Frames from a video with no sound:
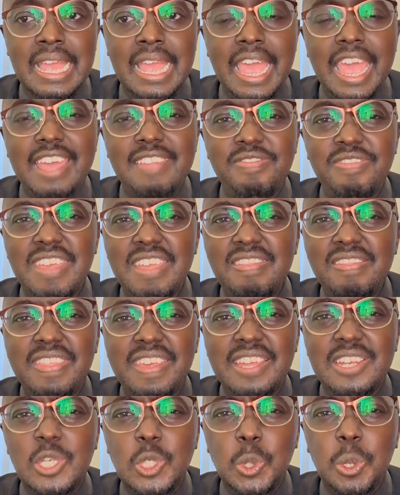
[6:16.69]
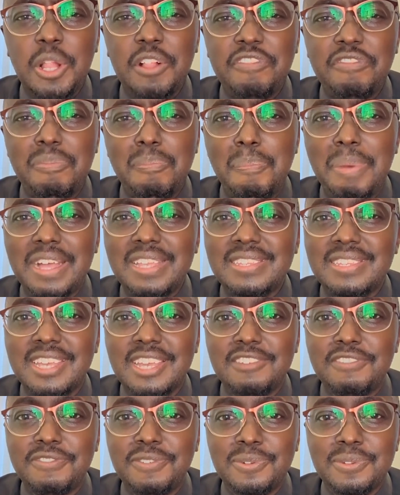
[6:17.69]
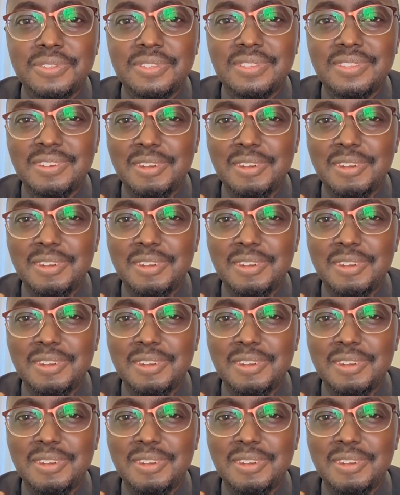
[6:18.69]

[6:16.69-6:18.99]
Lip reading: And then there are 12 basketfuls.